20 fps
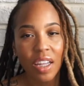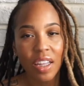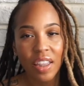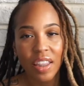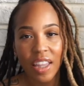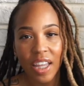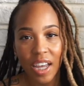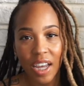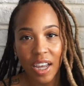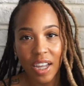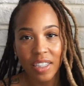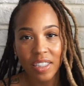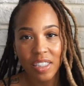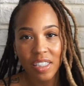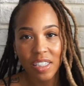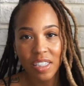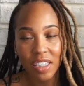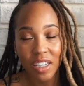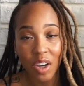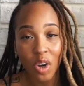
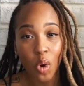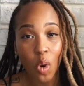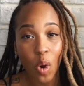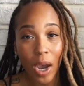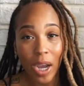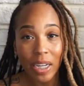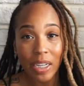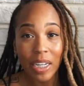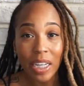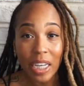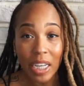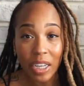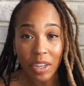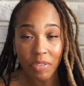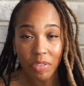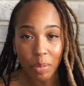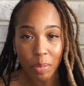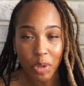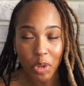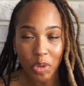that a Kwaibi
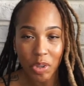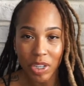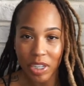from Yuda